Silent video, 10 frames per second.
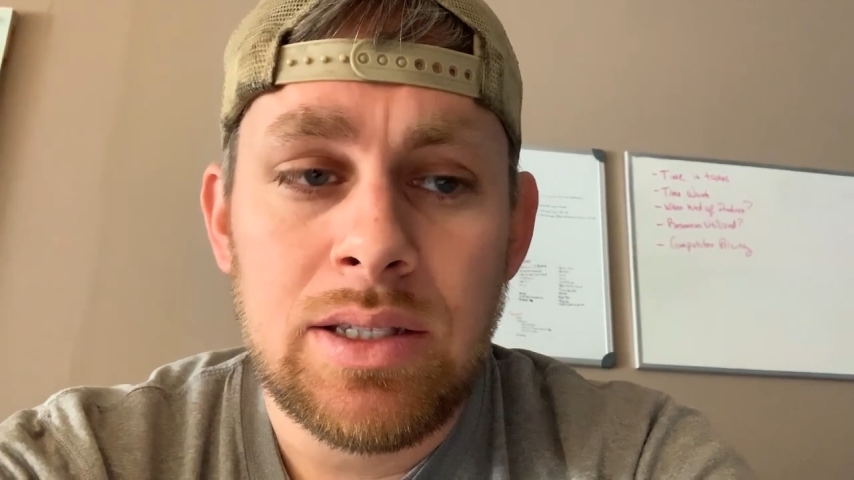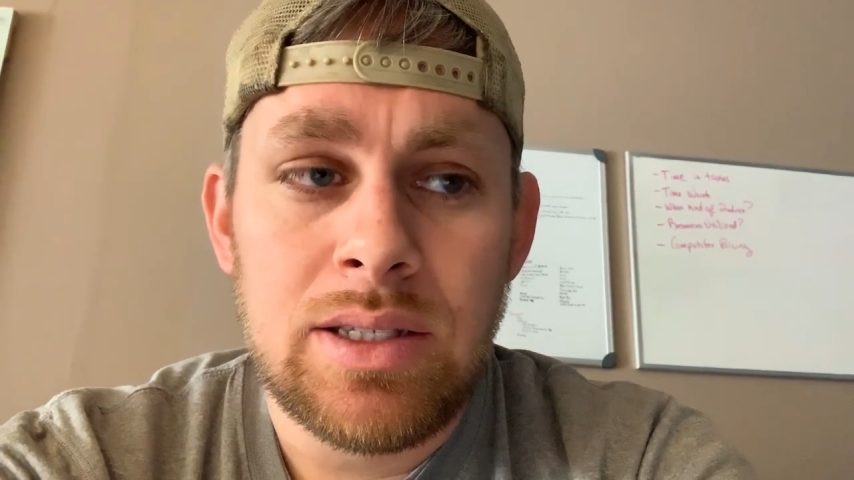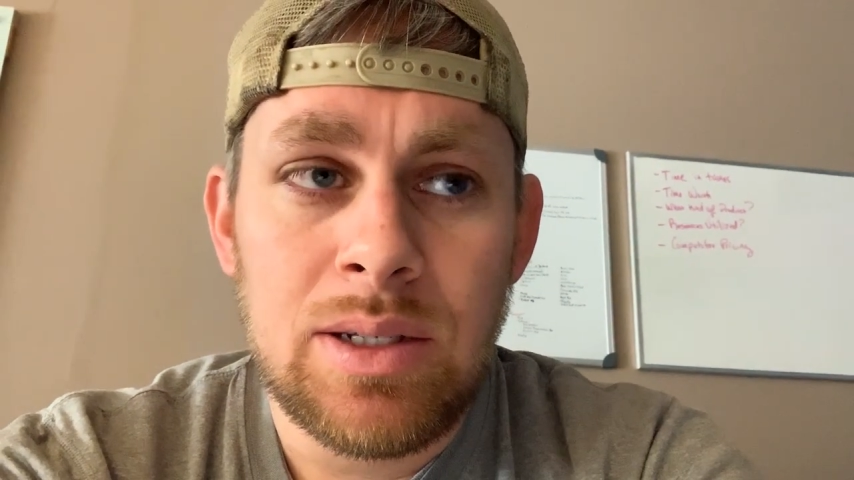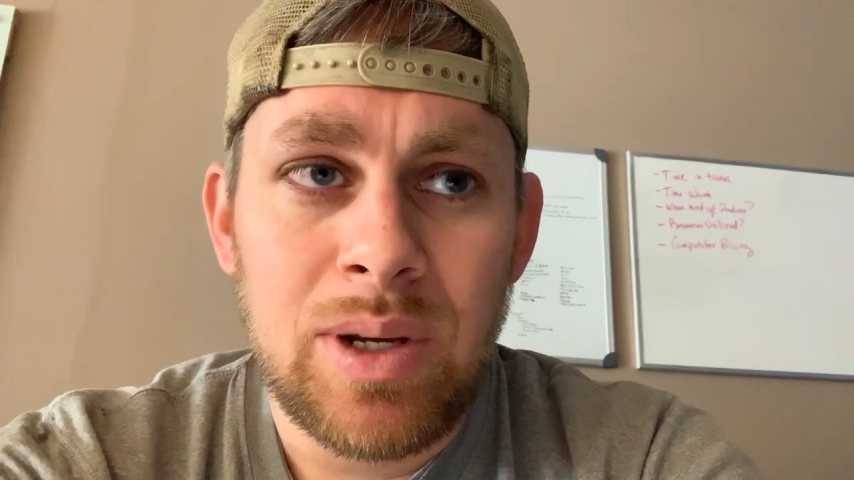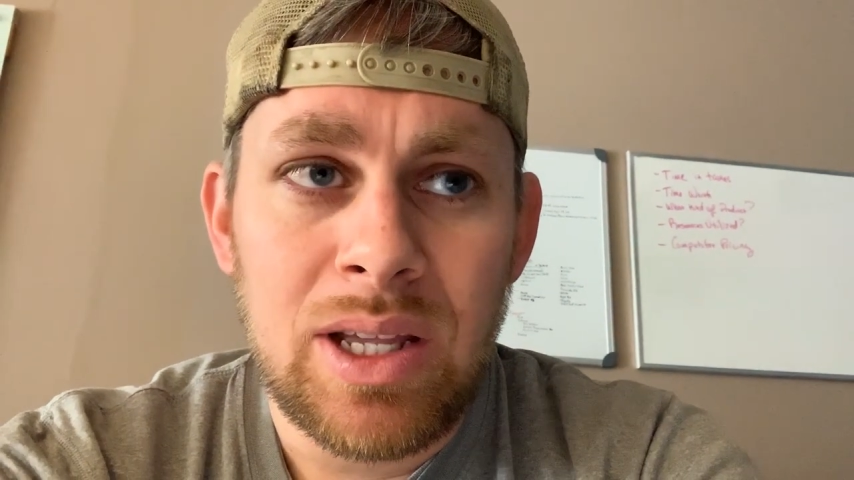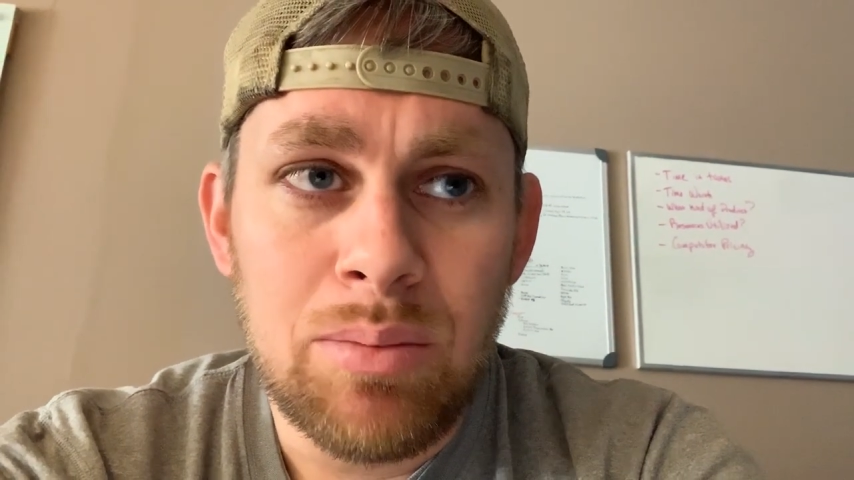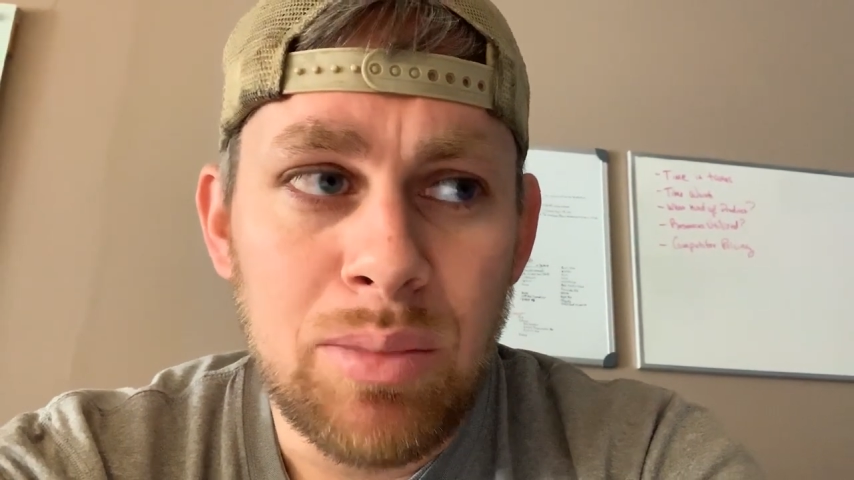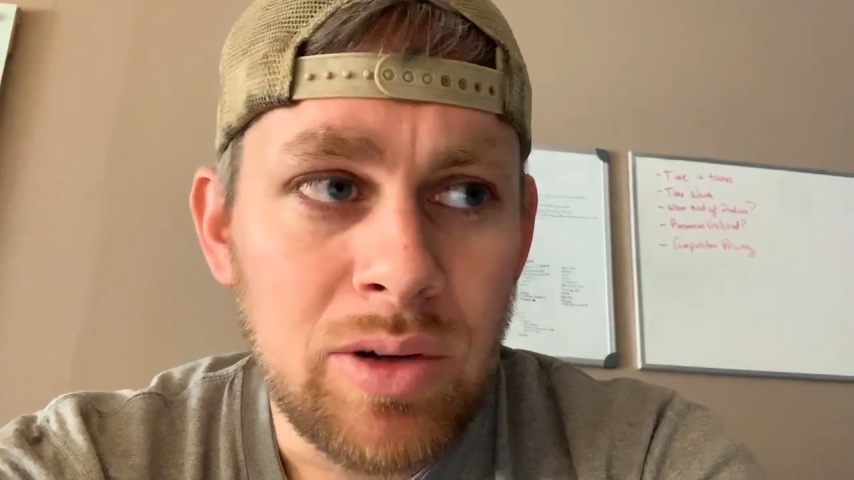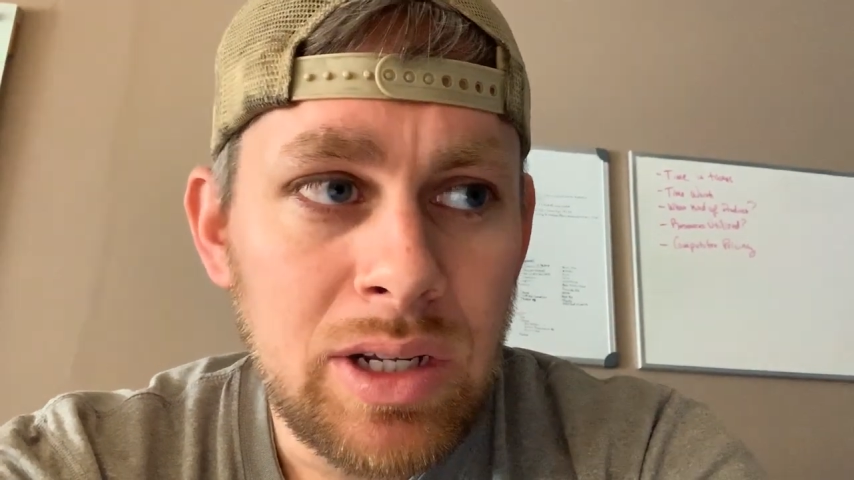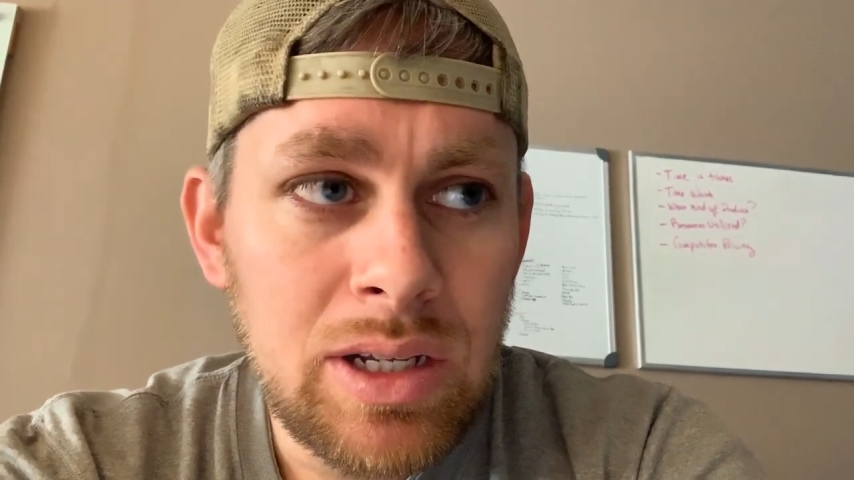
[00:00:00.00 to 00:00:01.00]
see, we got the
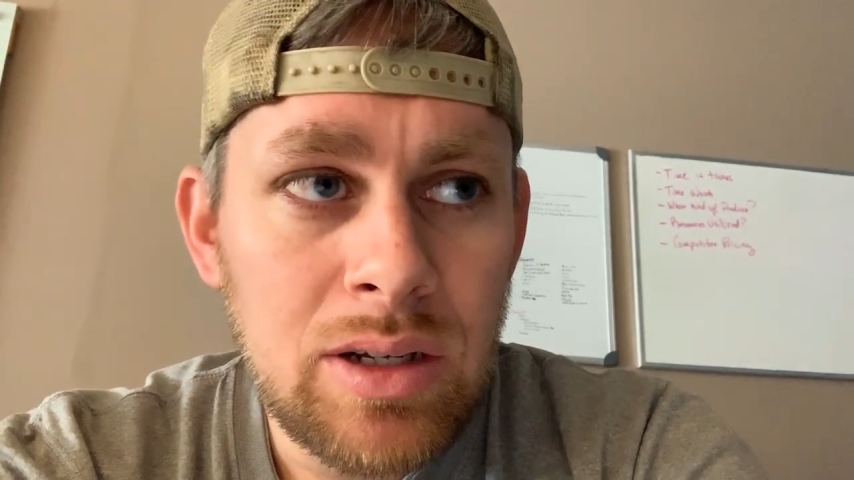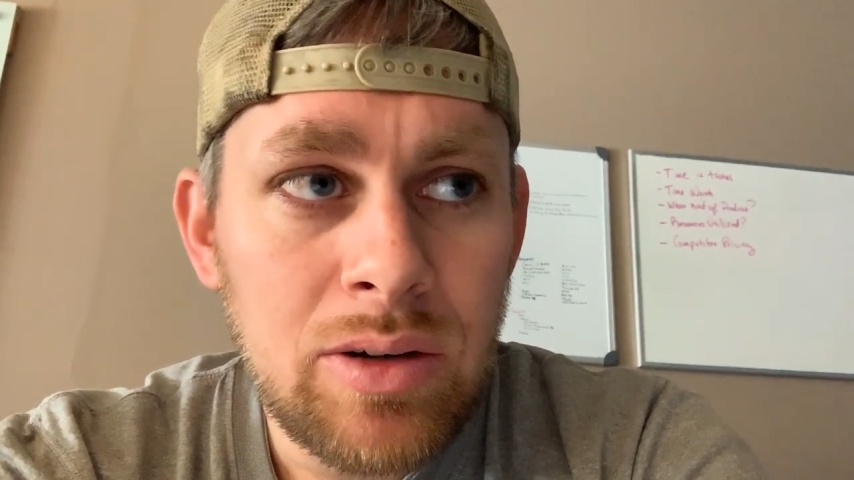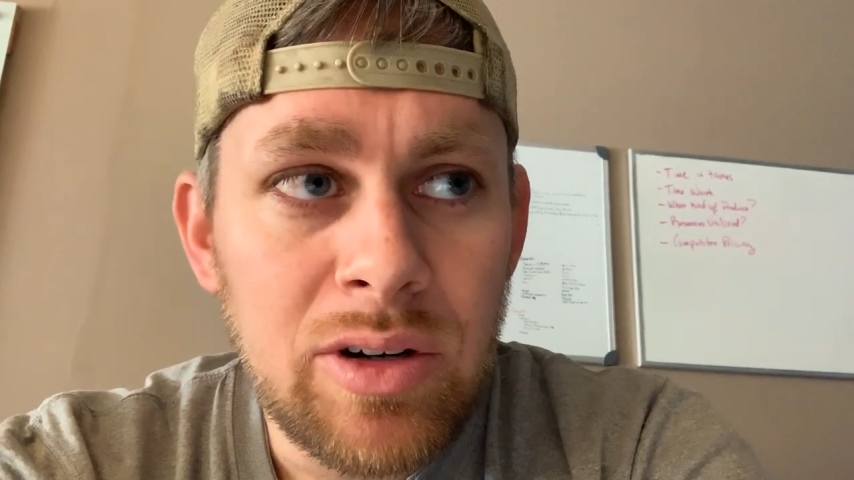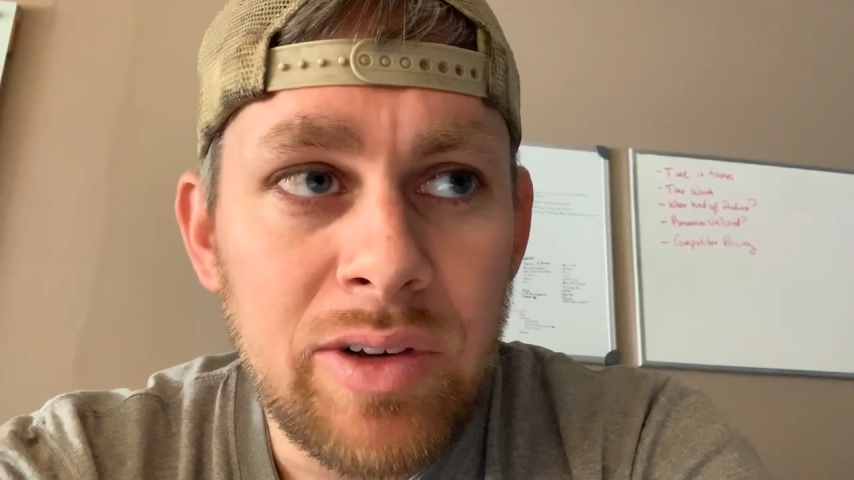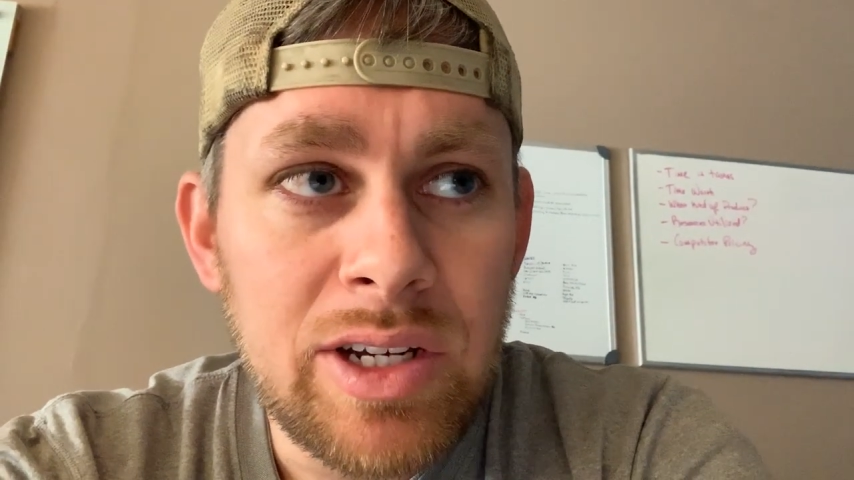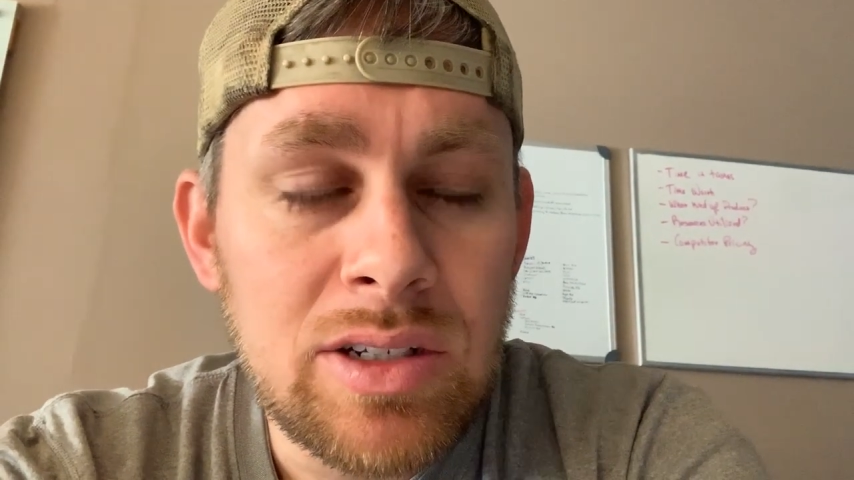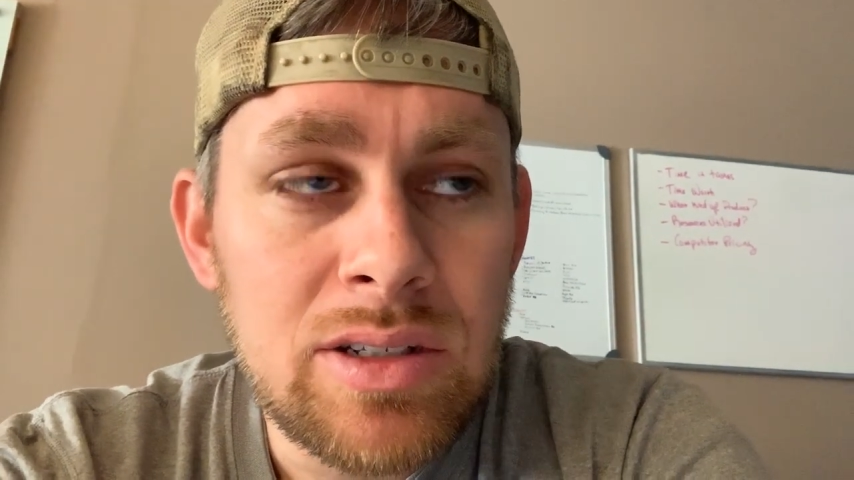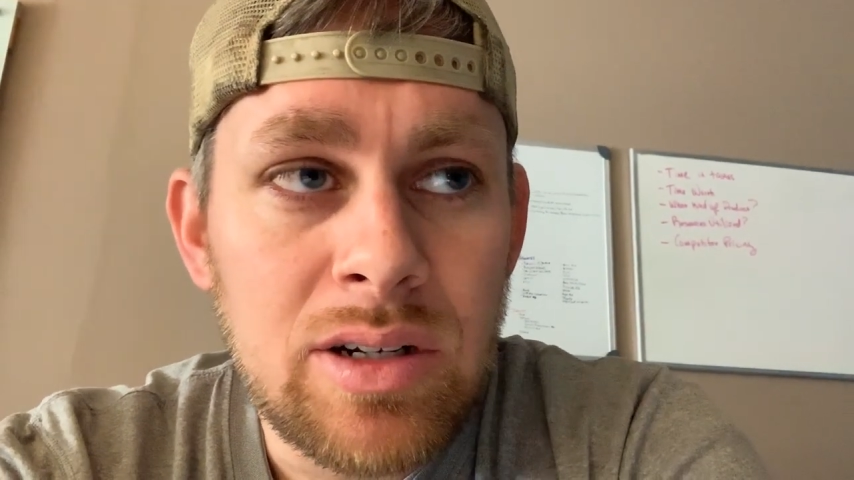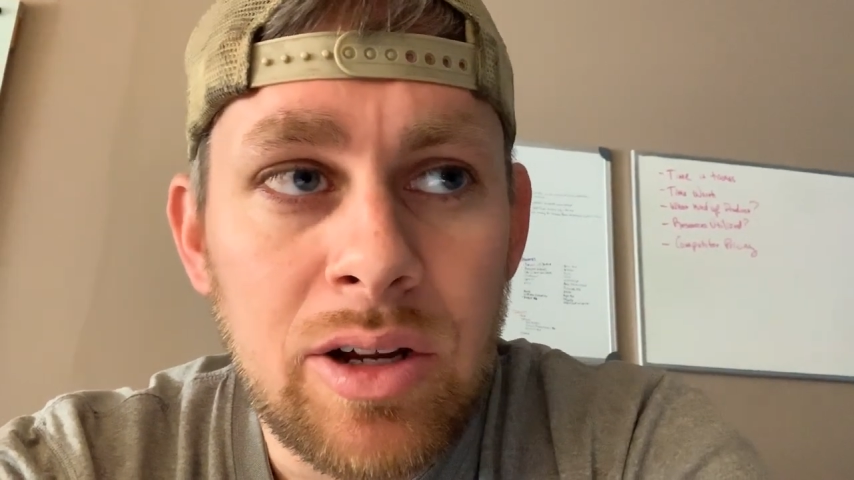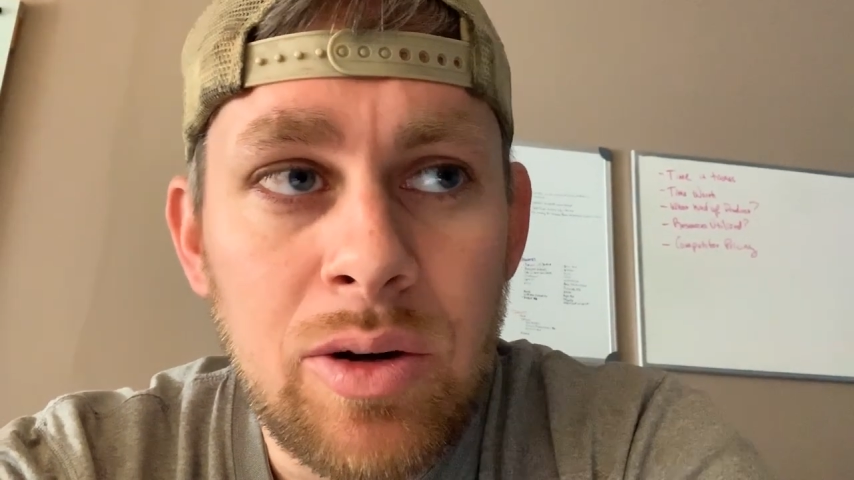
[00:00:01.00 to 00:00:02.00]
building renovations that are